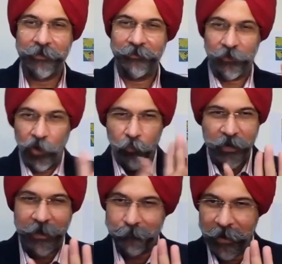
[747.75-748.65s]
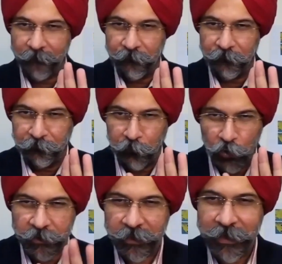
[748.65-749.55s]
The door would hit my
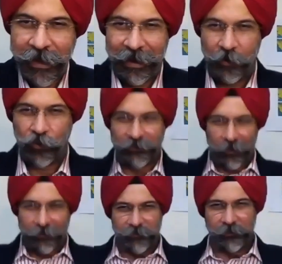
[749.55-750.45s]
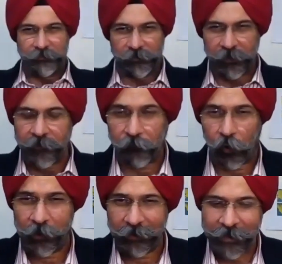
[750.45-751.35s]
foot and I'd go dar, dar, dar, dar, dar,
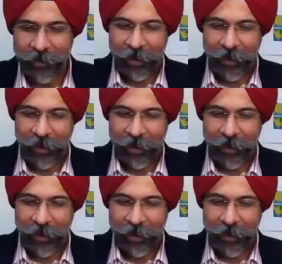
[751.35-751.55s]
falling.